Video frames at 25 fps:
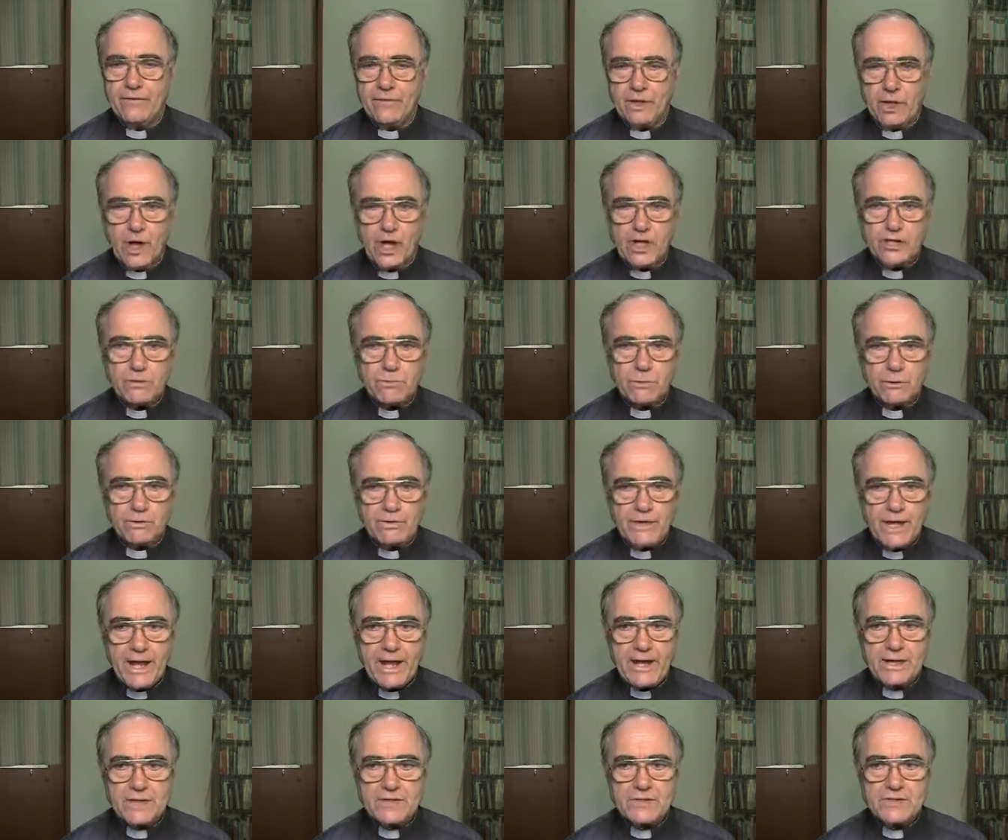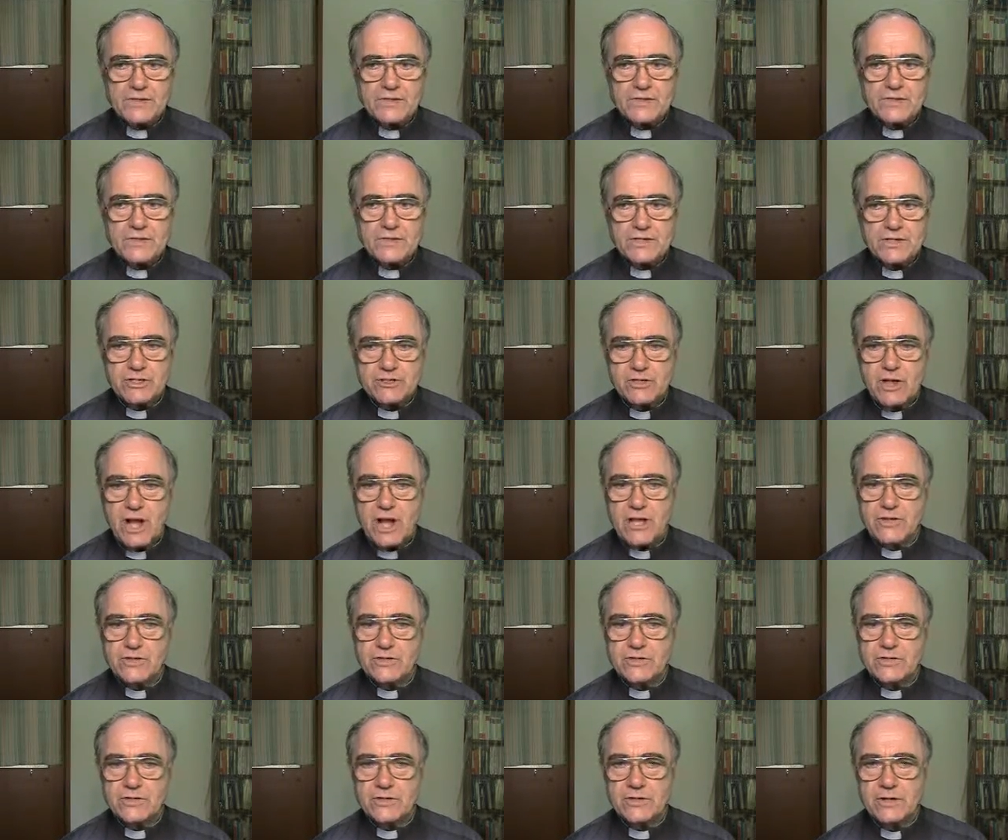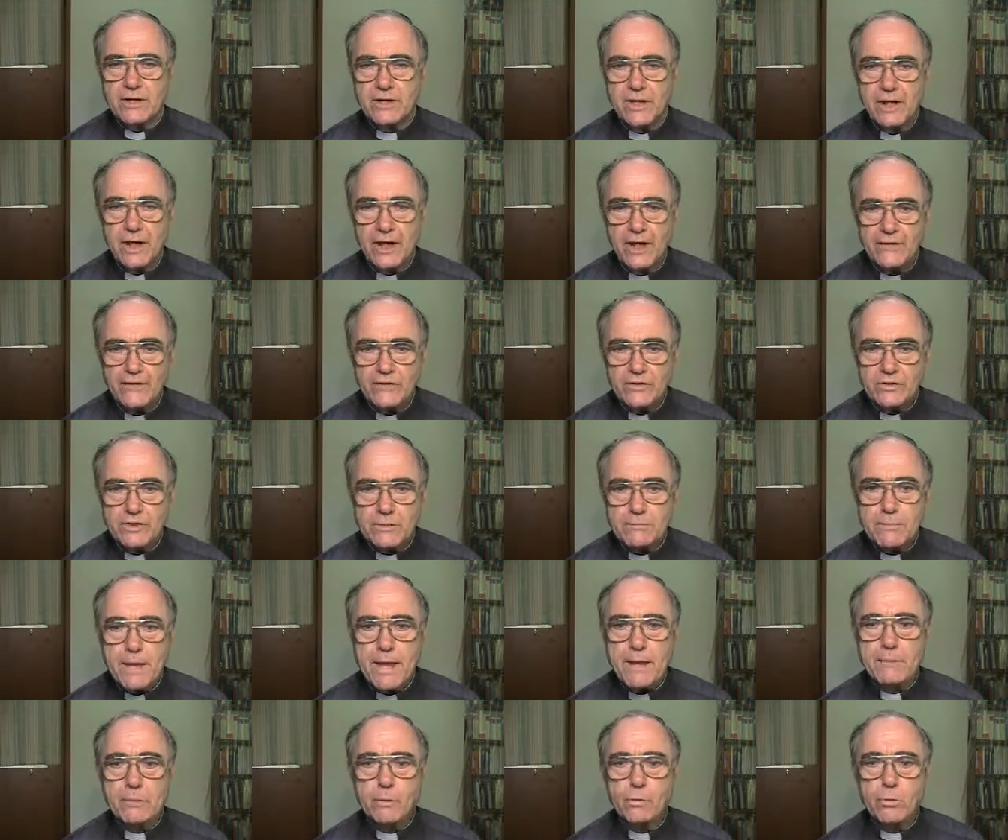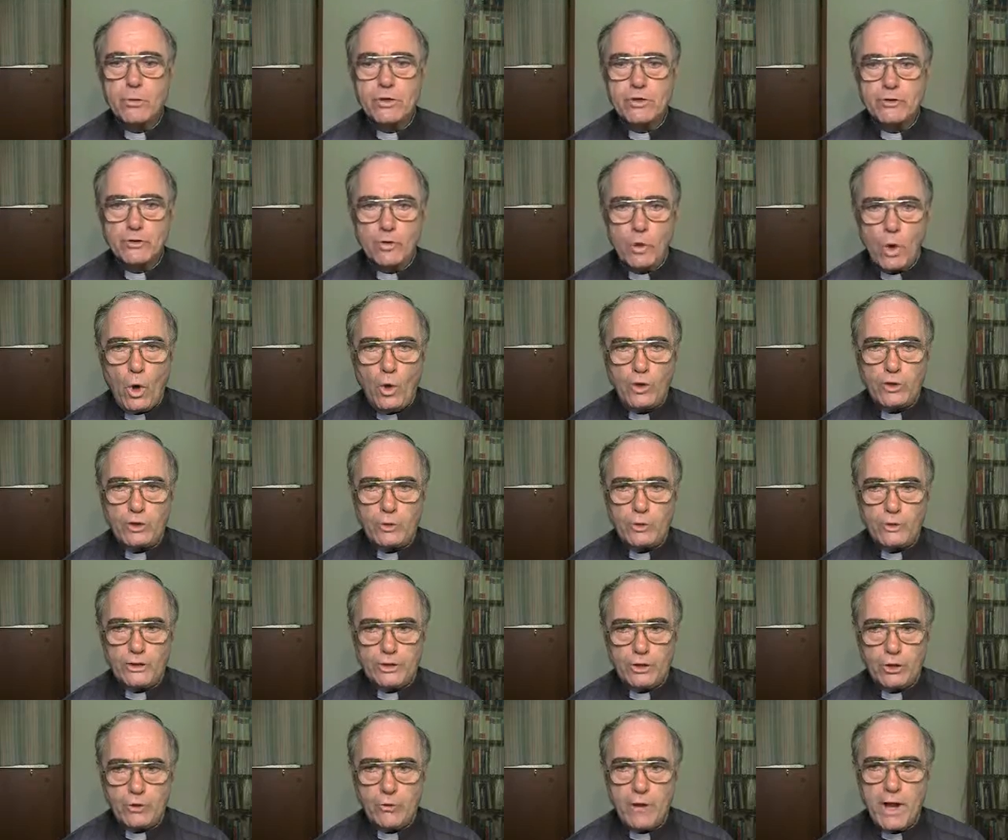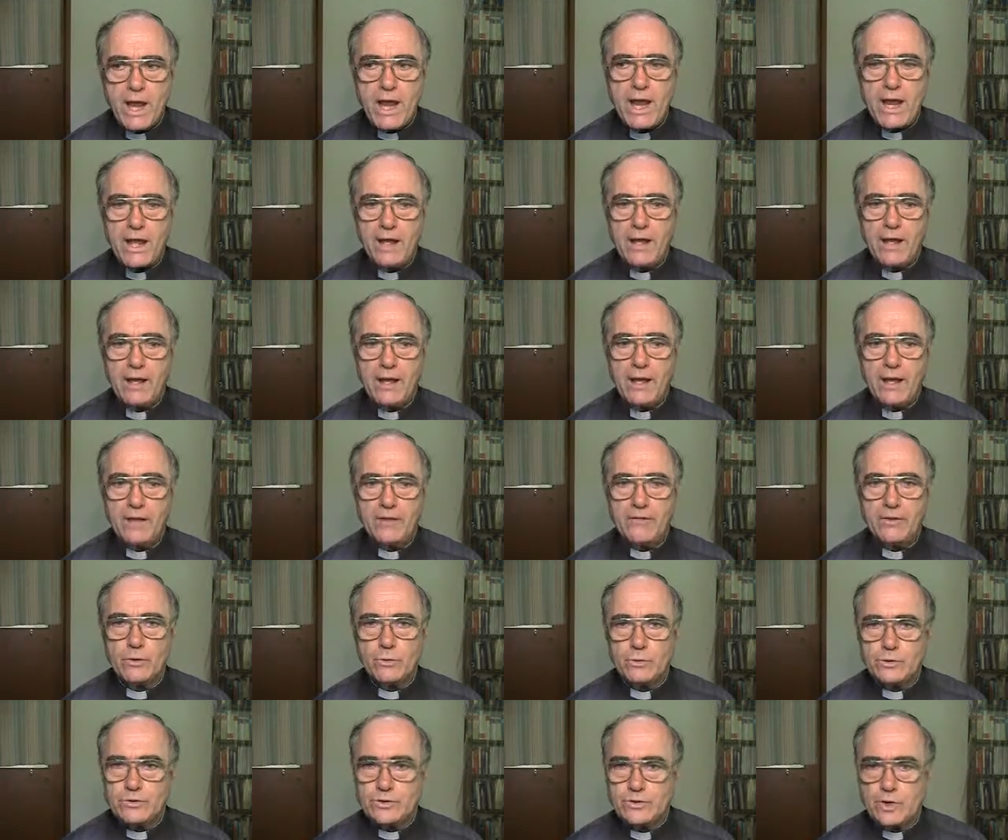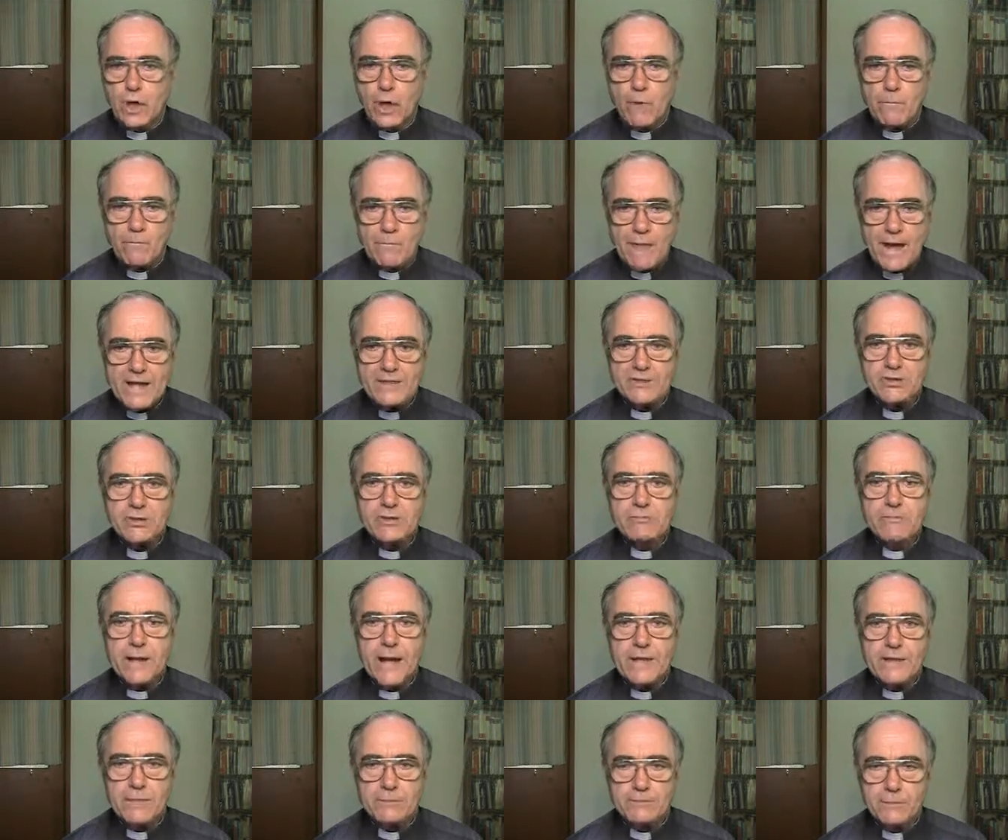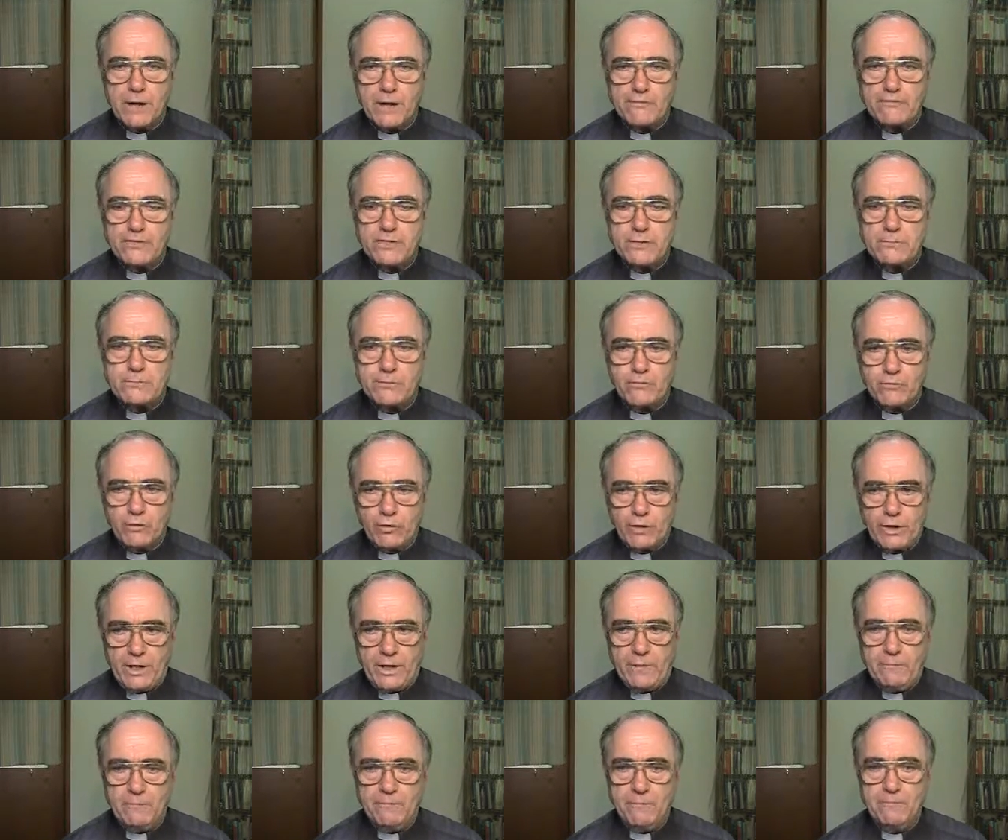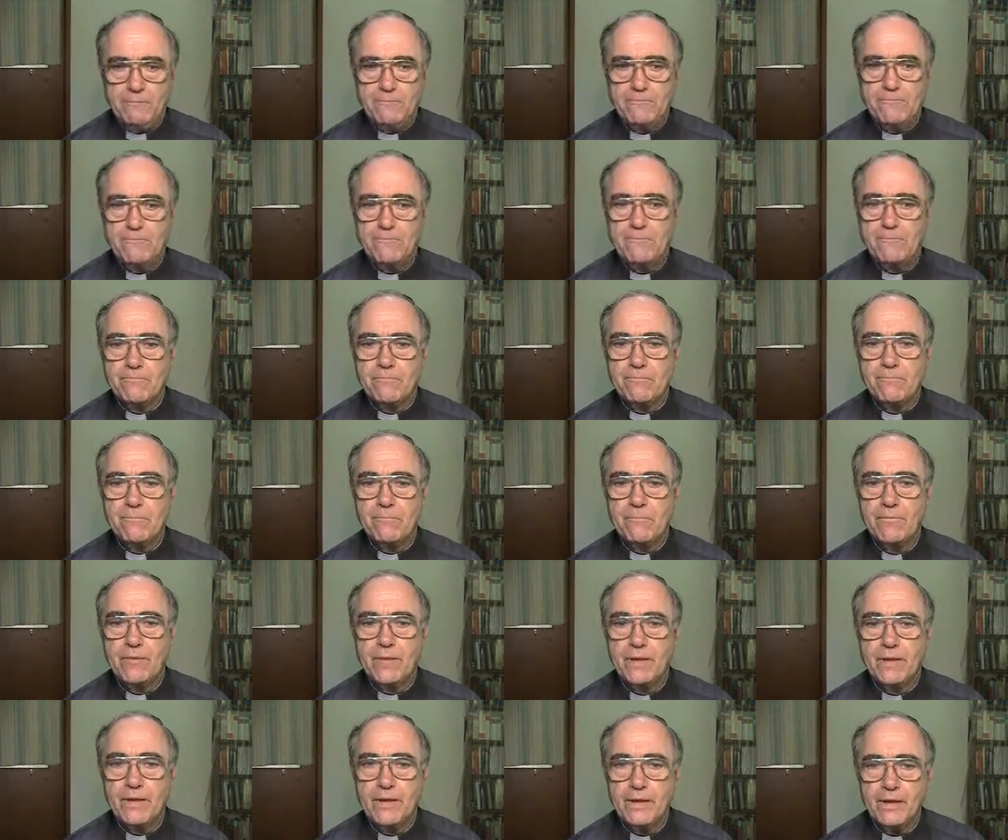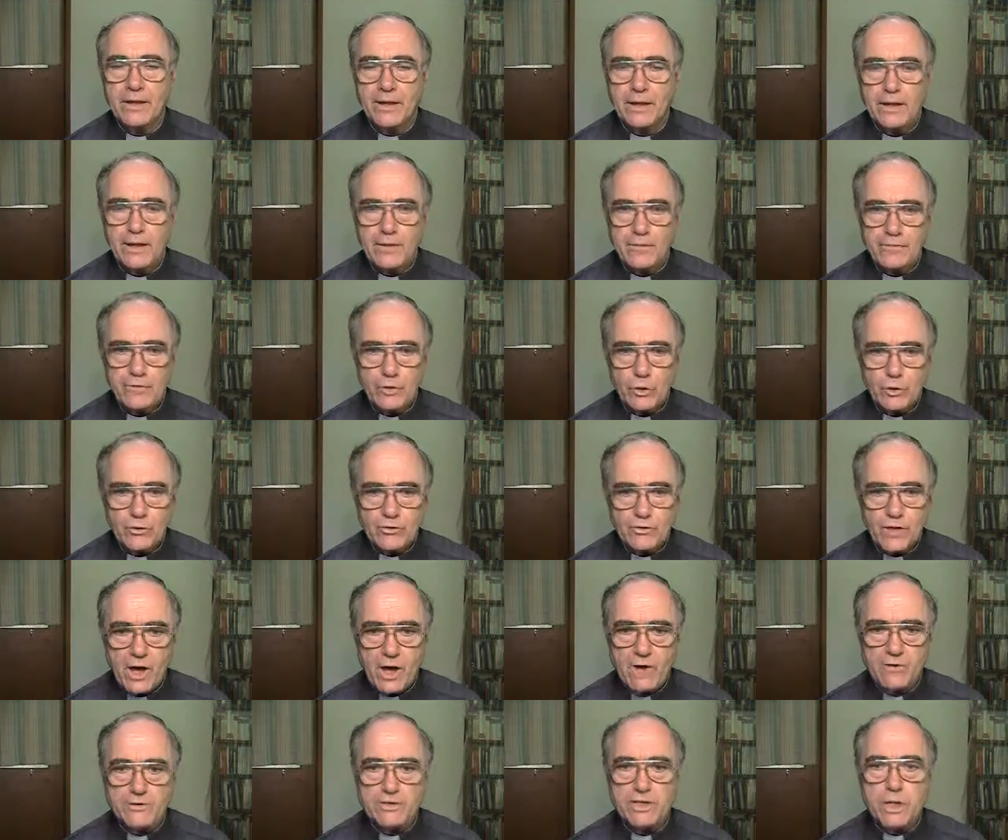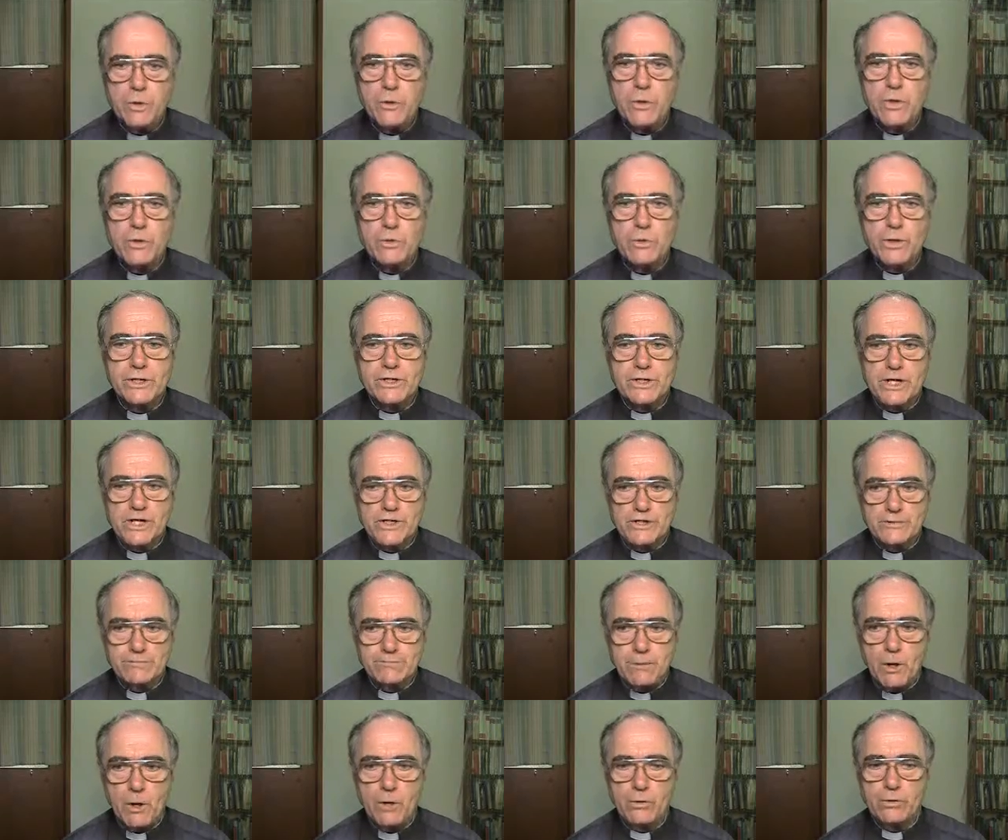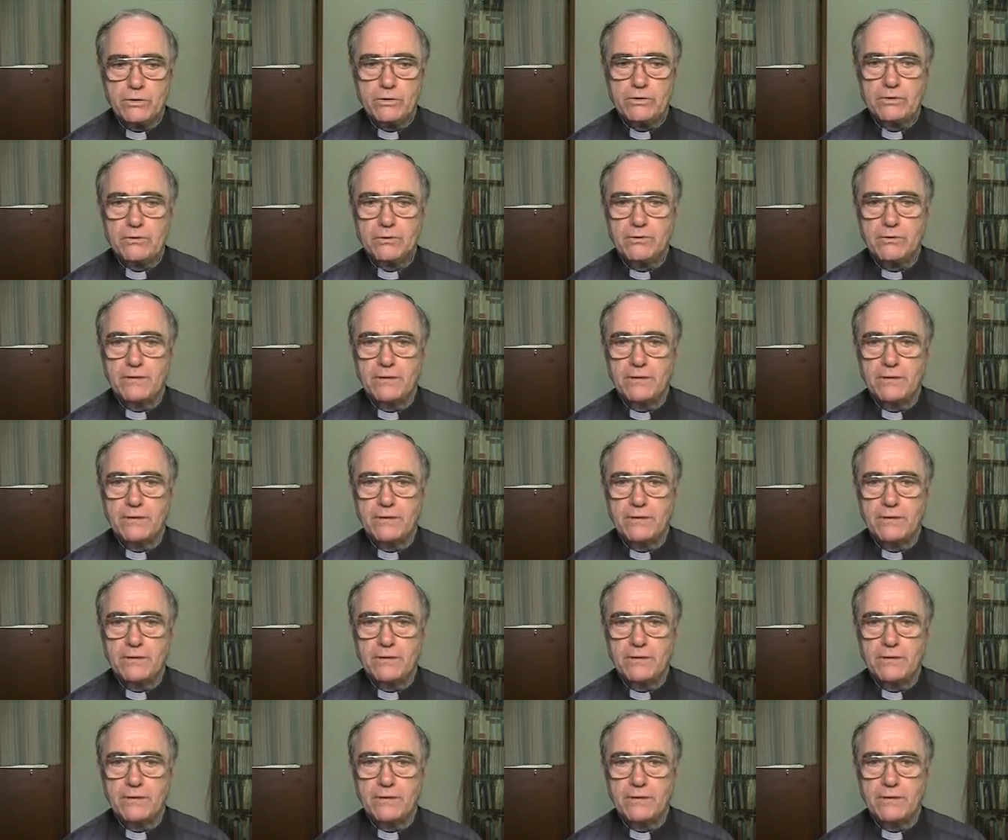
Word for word: the Gospel texts suggest that the people were drawn to a degree that was not matched by the prophets before him. The authority with which he spoke,